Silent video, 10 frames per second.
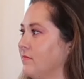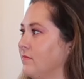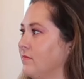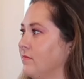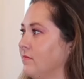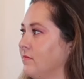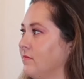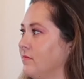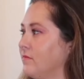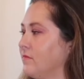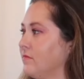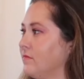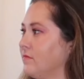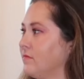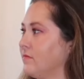
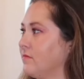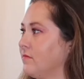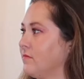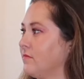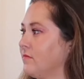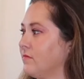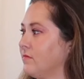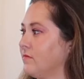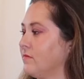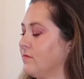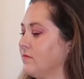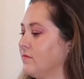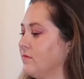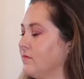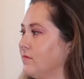
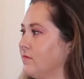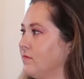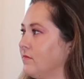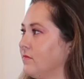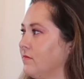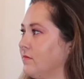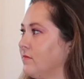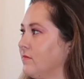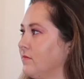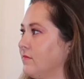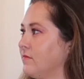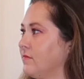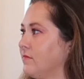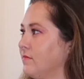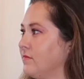
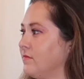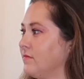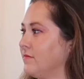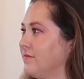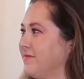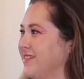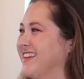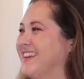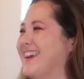(silent)